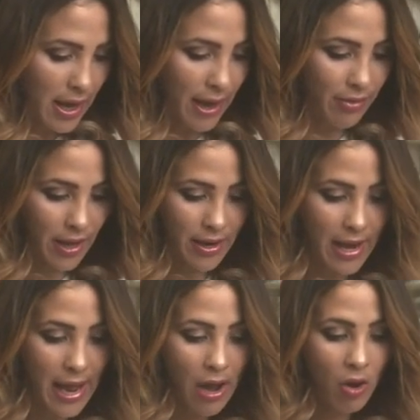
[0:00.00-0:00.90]
And then
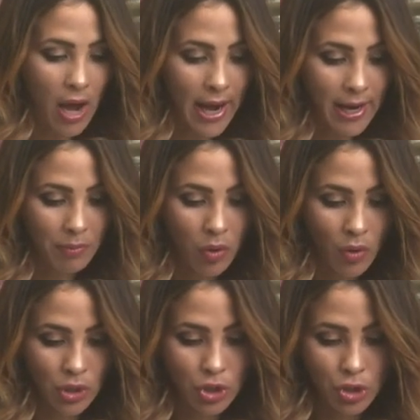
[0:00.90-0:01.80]
now I am
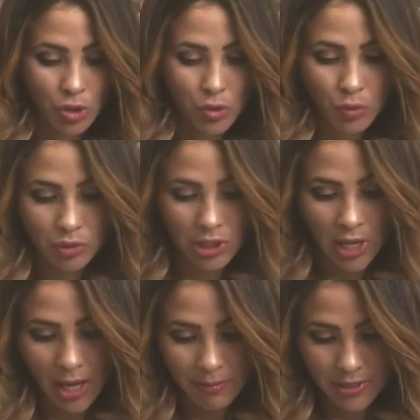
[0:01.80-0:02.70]
going to
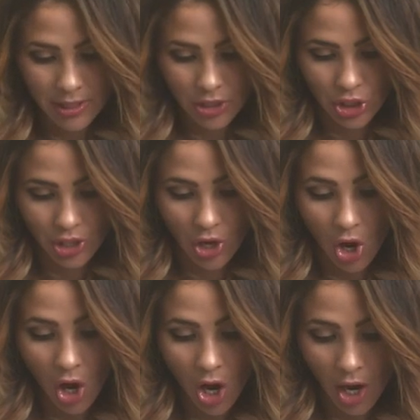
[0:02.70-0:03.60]
top stitch it
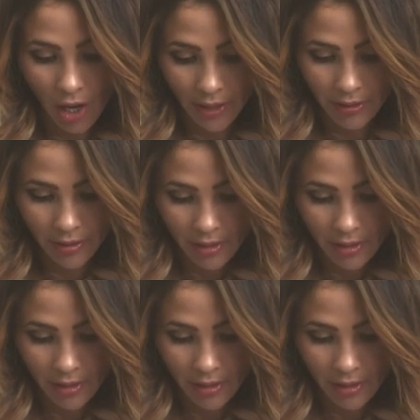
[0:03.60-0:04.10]
on.